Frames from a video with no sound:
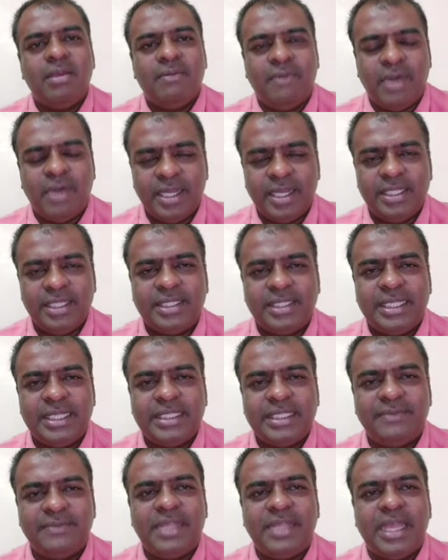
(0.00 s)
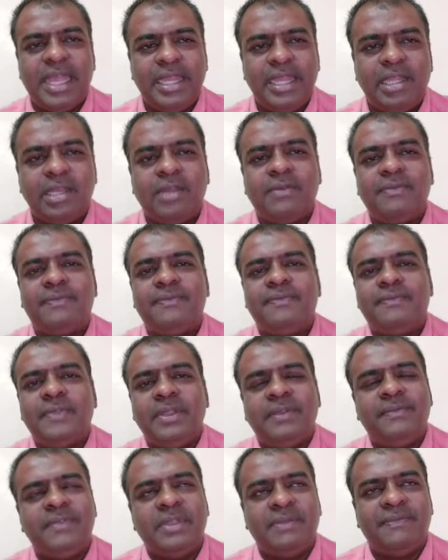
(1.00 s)
For instance, if
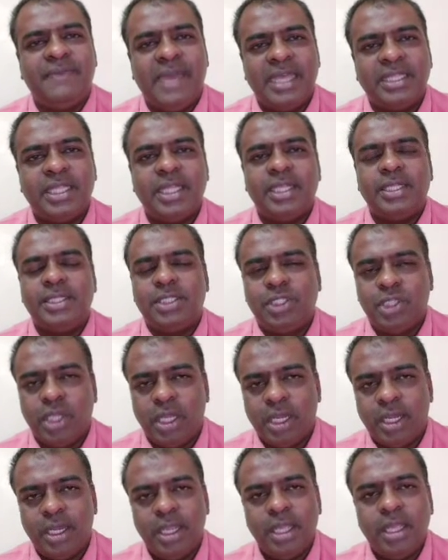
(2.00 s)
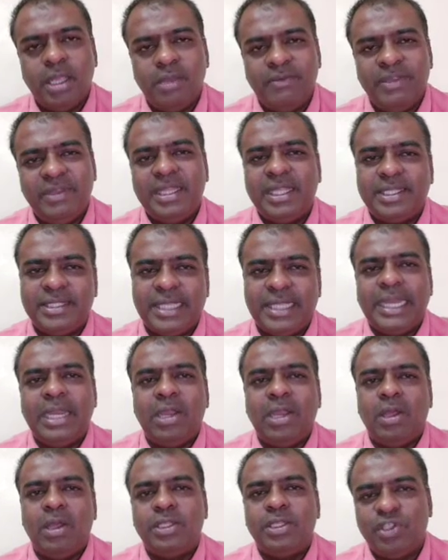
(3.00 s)
the father is tall, will the son
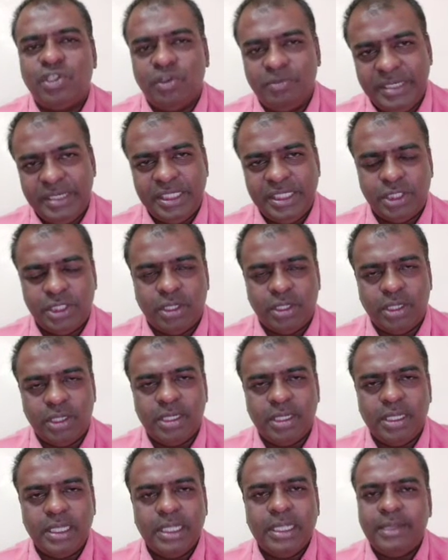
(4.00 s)
also be tall?